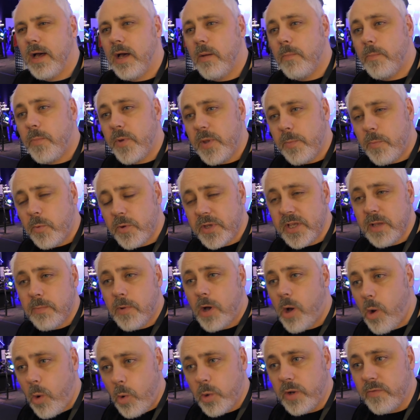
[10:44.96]
And people keep
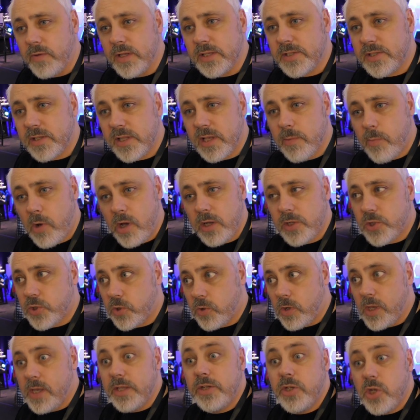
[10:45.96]
hold of it, so they might
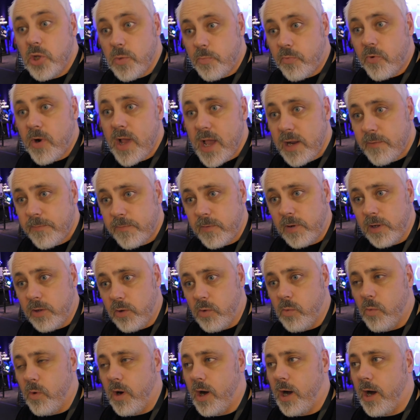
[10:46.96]
try a new brand for a
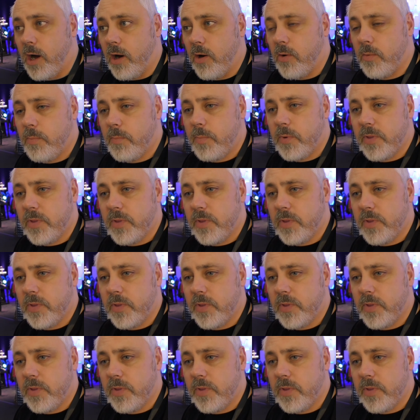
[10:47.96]
little while,